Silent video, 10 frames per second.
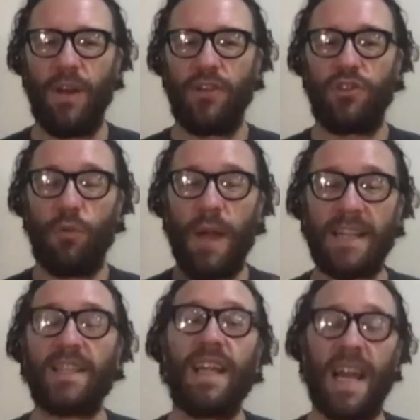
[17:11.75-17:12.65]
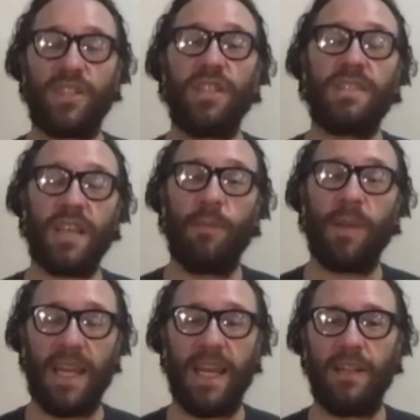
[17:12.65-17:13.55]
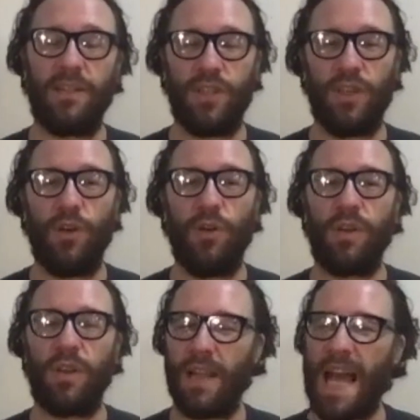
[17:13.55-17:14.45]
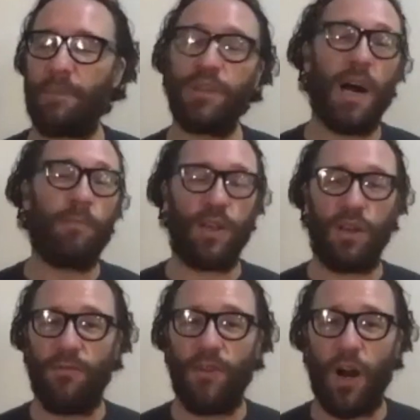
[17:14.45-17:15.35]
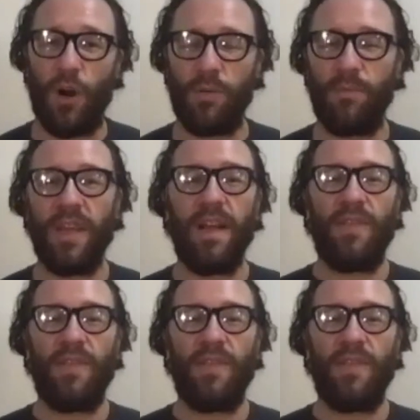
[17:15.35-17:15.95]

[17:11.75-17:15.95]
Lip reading: direct connections coming into your laptop or your phone.